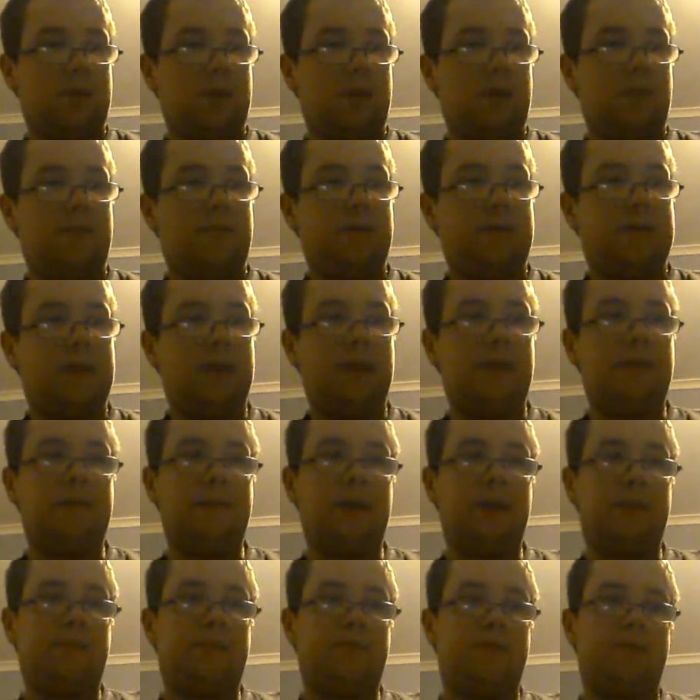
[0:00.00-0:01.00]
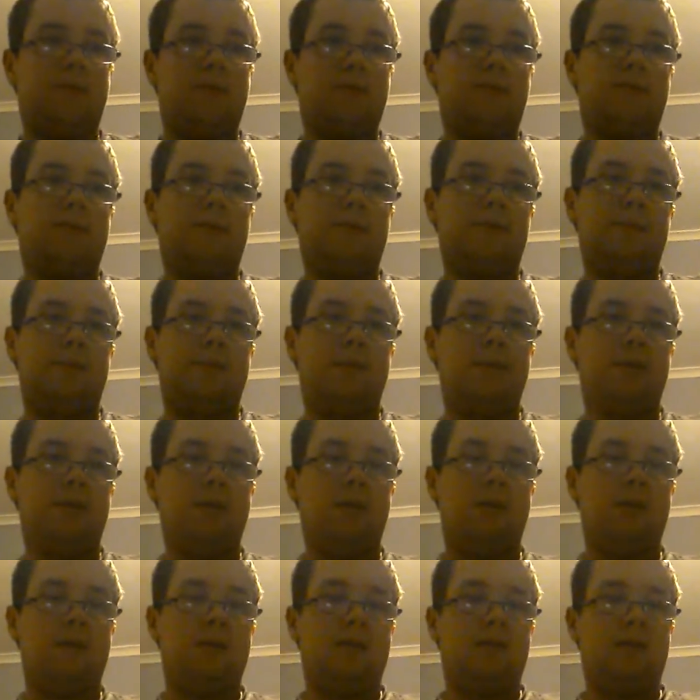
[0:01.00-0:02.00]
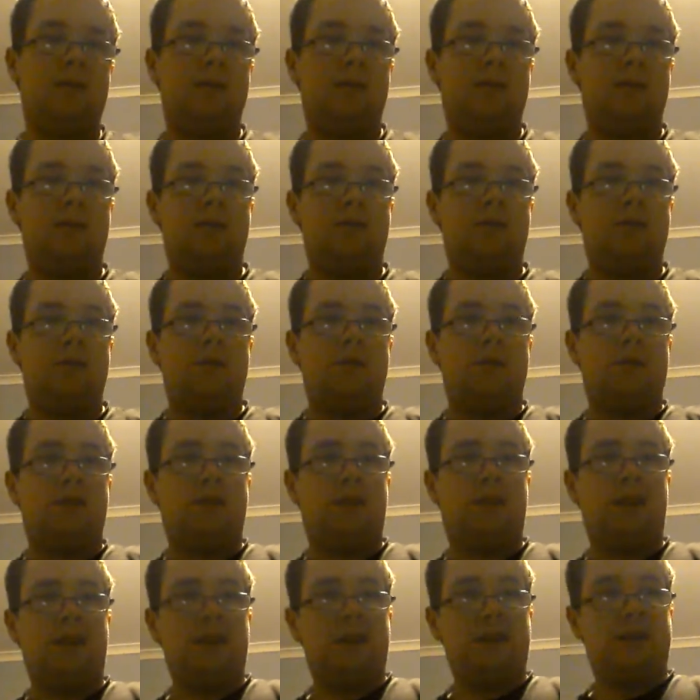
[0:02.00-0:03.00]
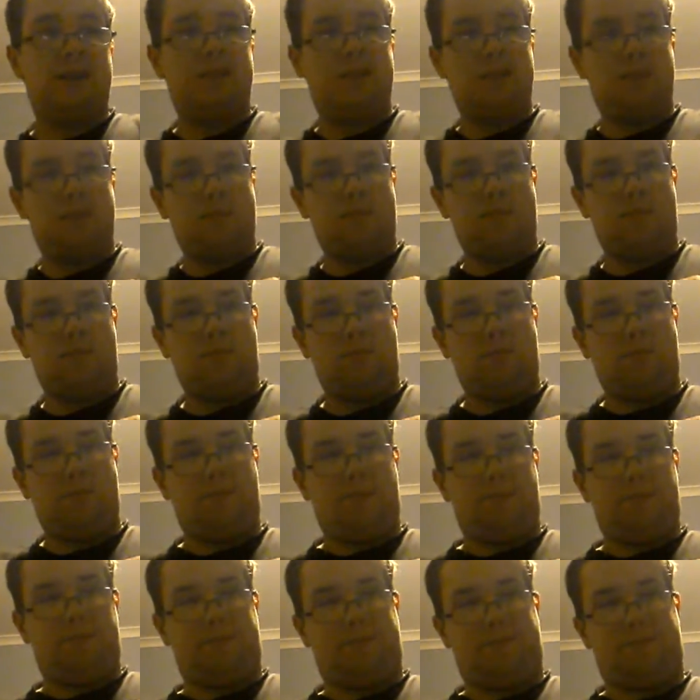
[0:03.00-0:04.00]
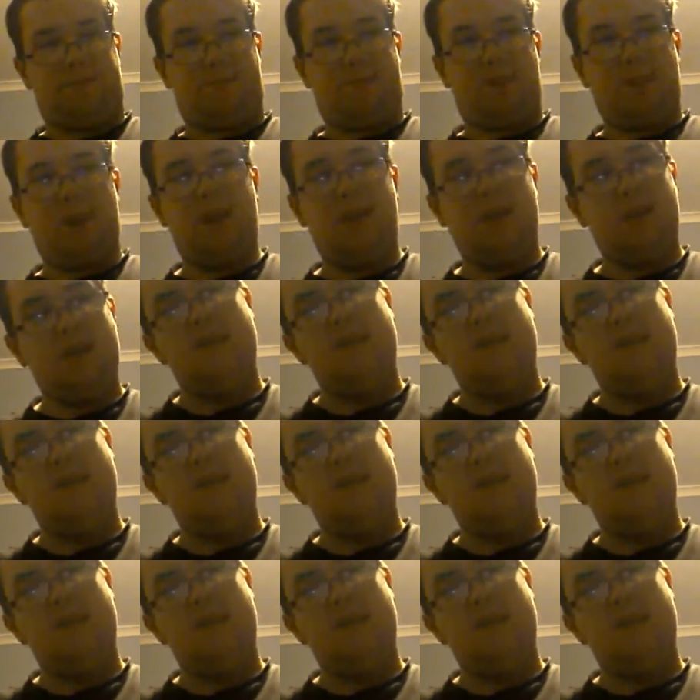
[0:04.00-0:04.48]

of a TV program that is that